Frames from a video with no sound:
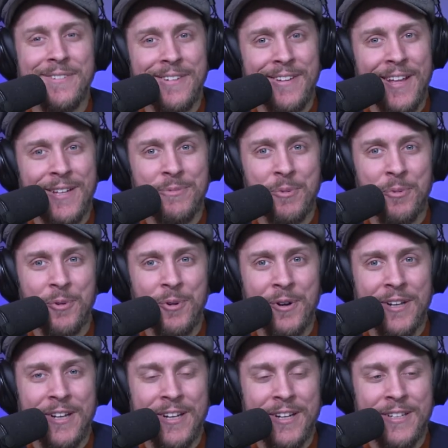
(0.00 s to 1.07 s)
That's what we're going
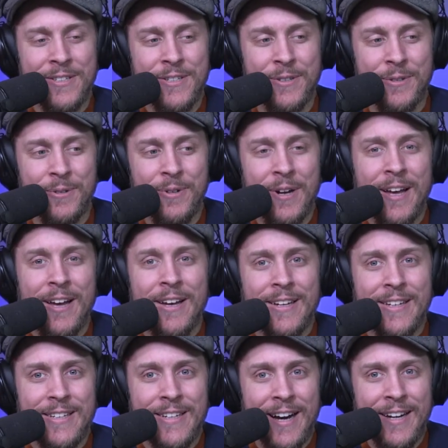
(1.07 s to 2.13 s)
to get into.
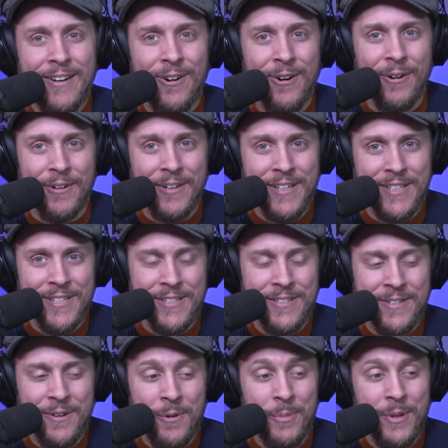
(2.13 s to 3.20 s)
Die Hard. Yes, this
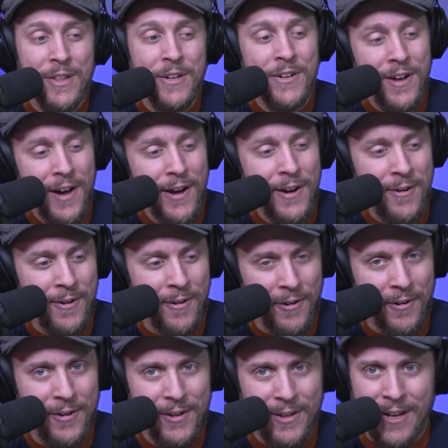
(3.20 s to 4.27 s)
is going to be the Die
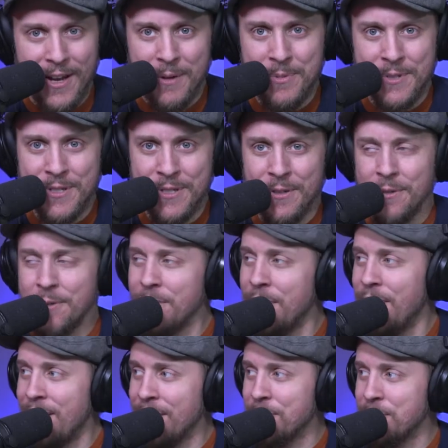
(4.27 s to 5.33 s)
Hard episode
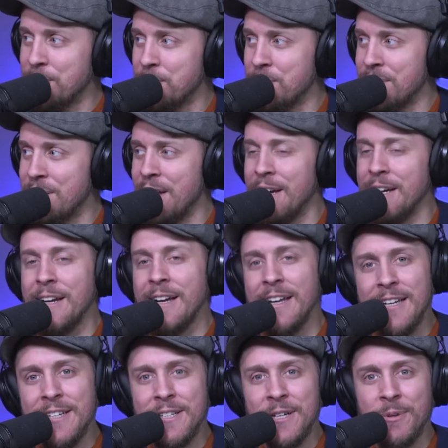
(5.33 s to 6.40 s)
on Christmas Day.
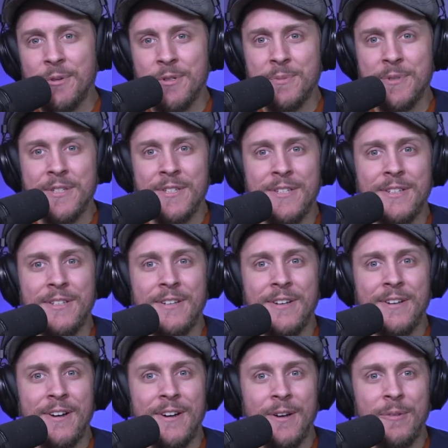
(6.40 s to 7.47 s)
Is it a Christmas
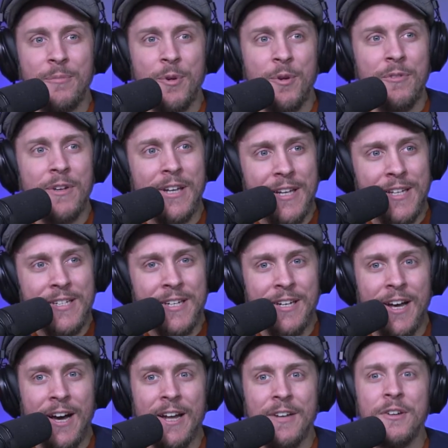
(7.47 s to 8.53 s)
movie? Is it
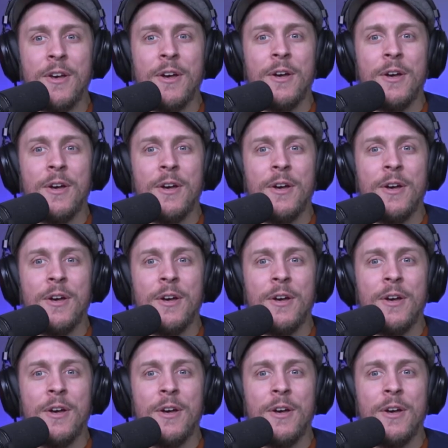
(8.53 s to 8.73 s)
not?